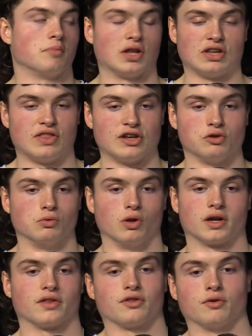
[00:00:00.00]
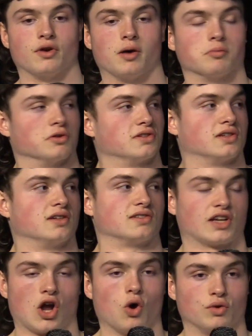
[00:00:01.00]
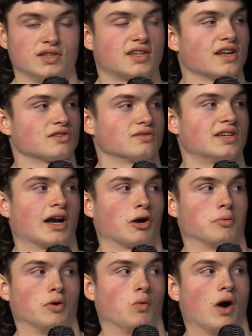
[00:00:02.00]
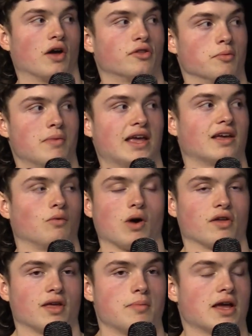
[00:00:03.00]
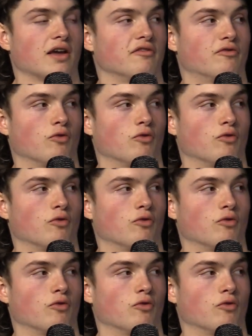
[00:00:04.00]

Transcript: But then you look at their numbers and it's like, oh, these guys are terrible. Why are they making why are they making